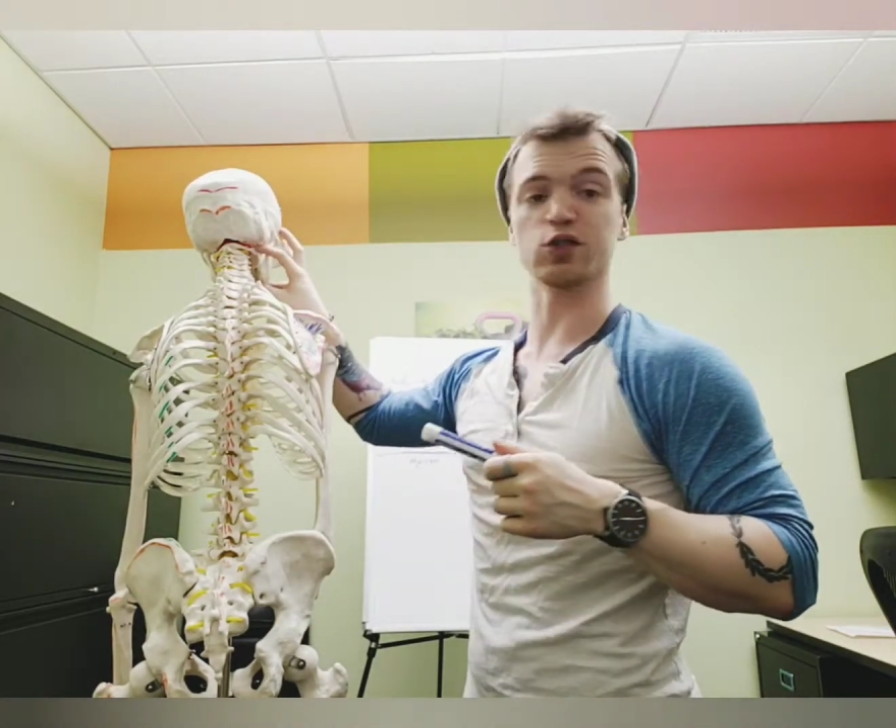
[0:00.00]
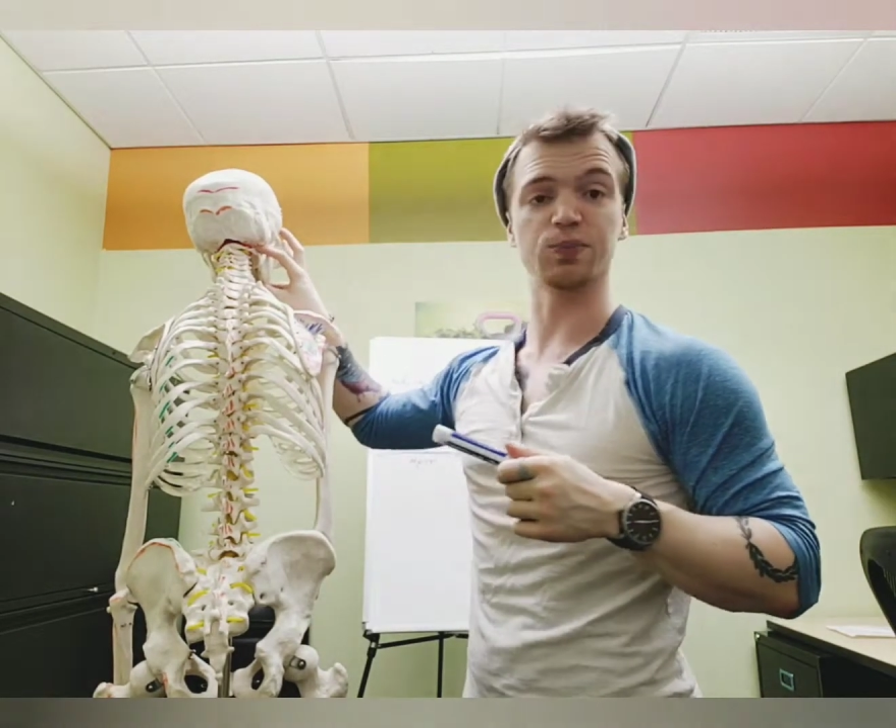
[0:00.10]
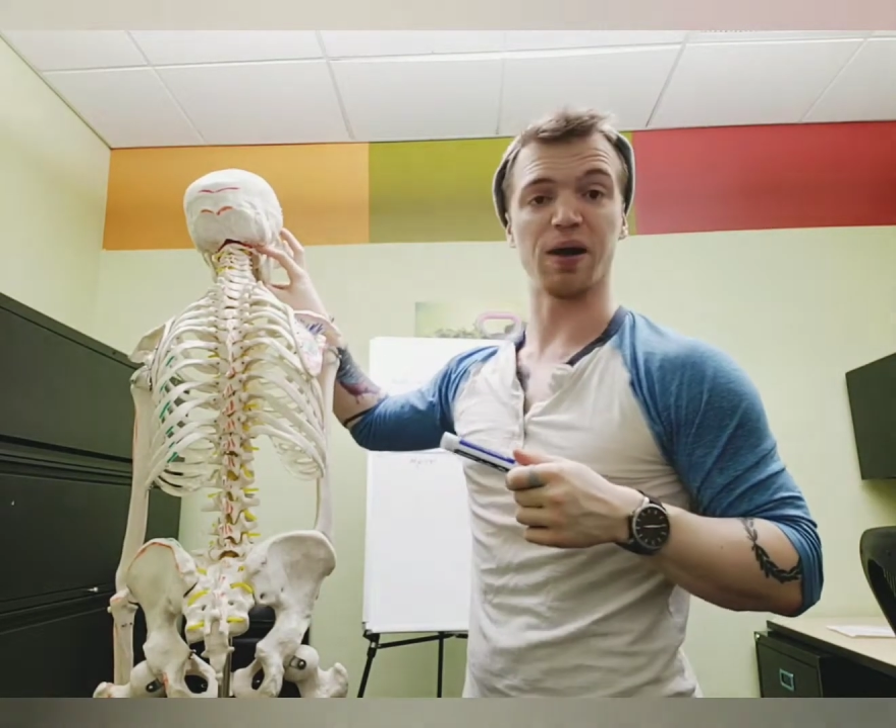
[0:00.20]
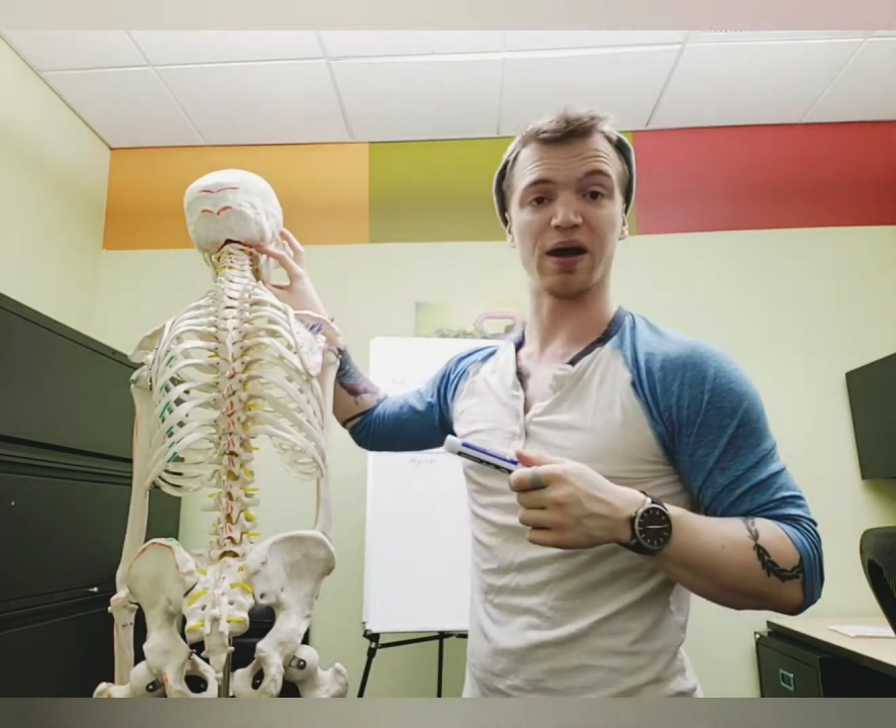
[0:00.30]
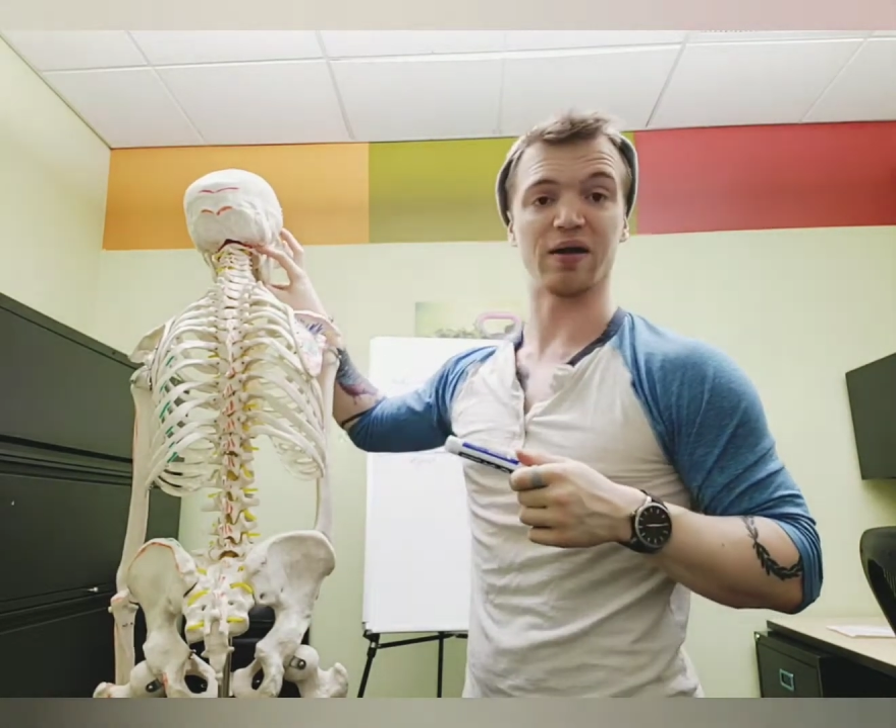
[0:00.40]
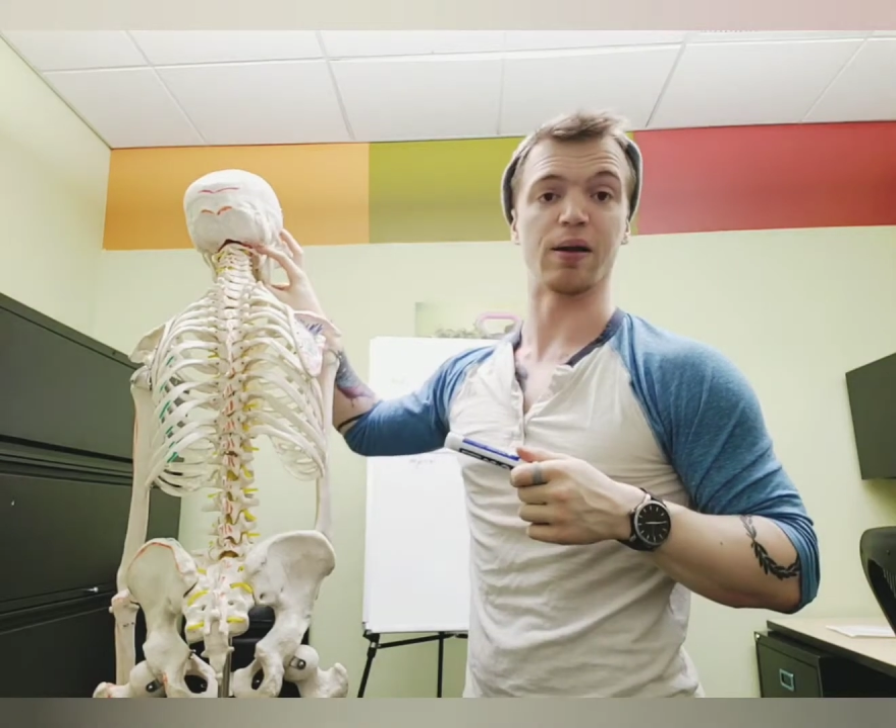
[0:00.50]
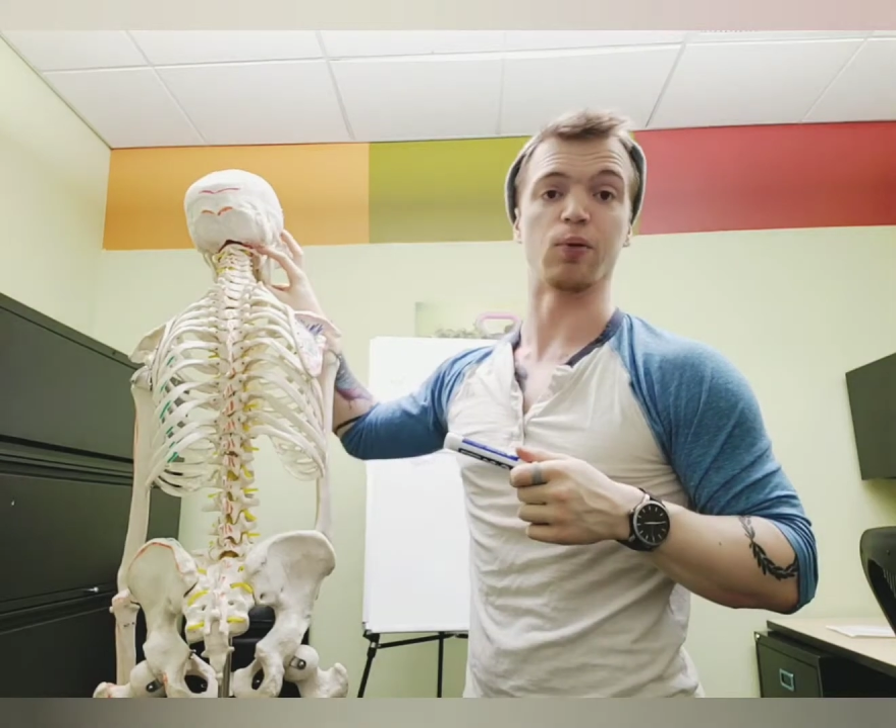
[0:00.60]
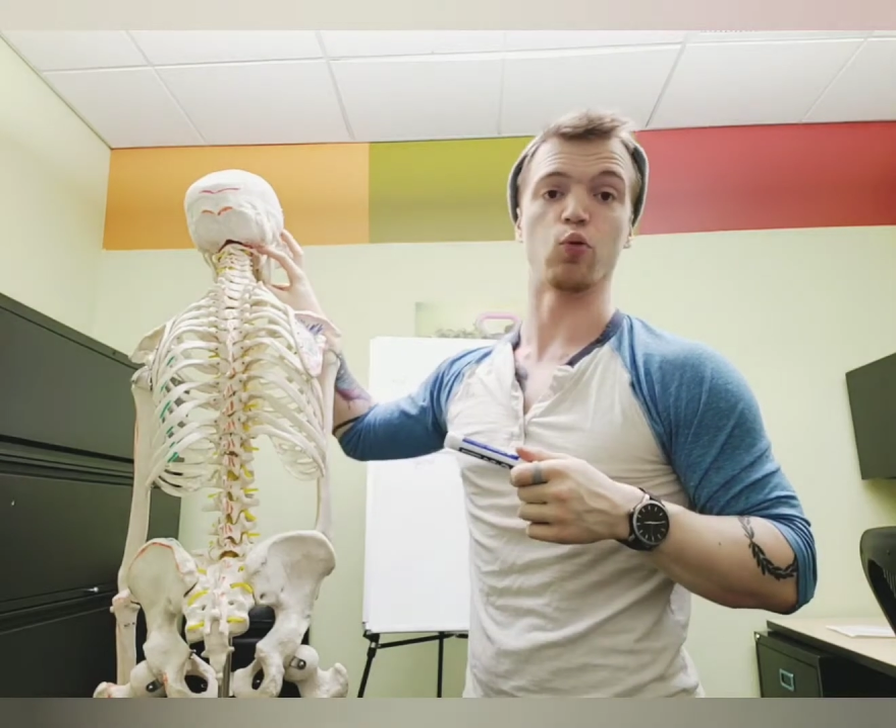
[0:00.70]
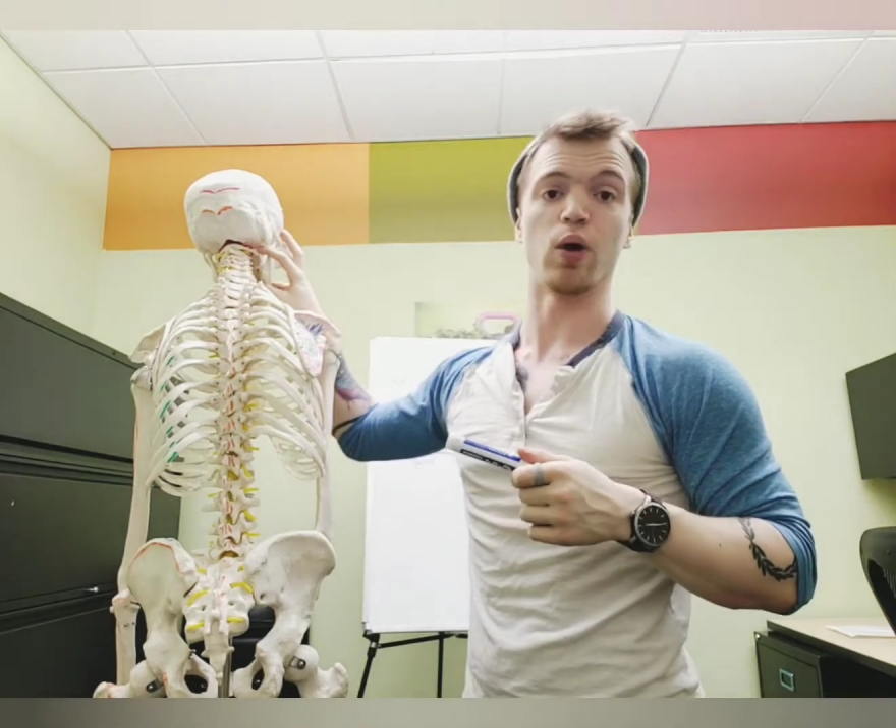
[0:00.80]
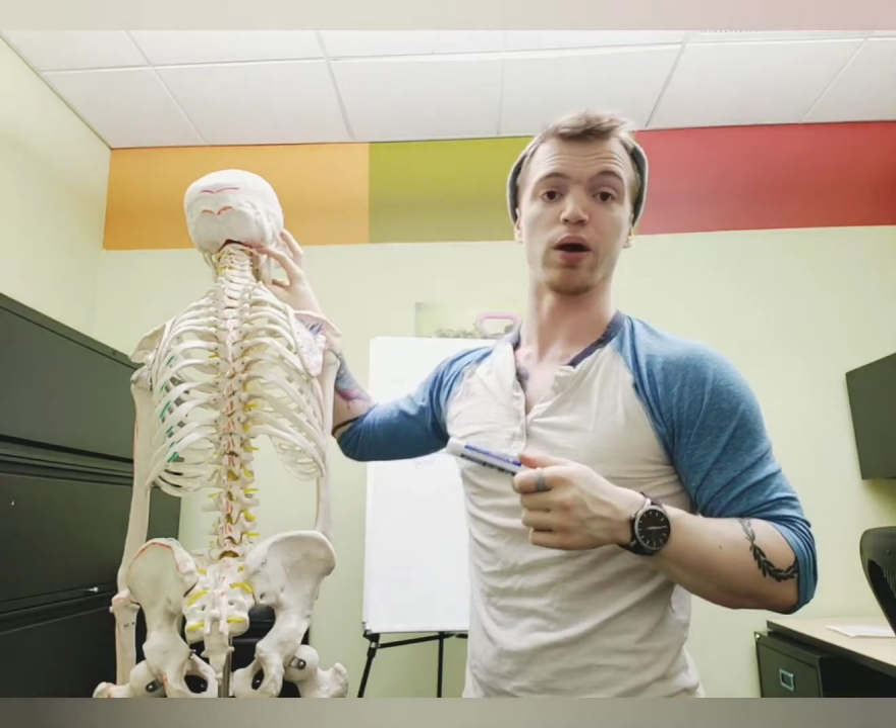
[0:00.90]
spine number
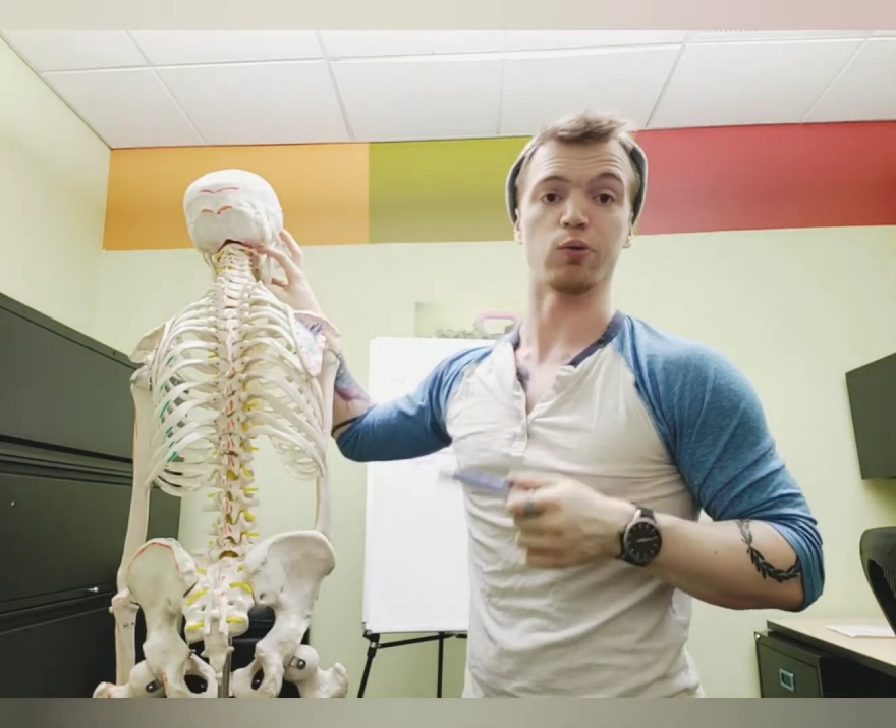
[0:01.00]
one,